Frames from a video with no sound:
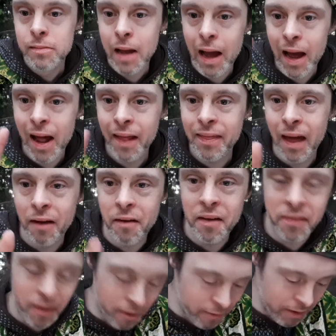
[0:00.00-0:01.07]
And that
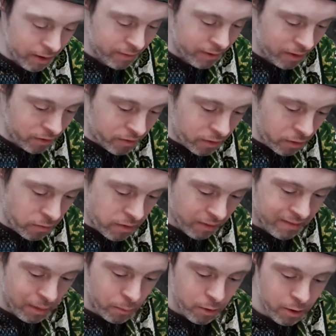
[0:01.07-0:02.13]
right there is how you do the
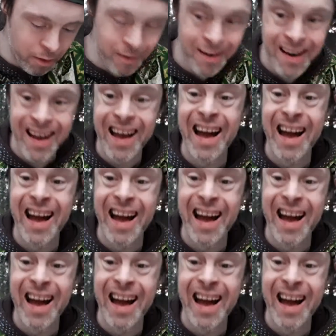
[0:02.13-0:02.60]
summer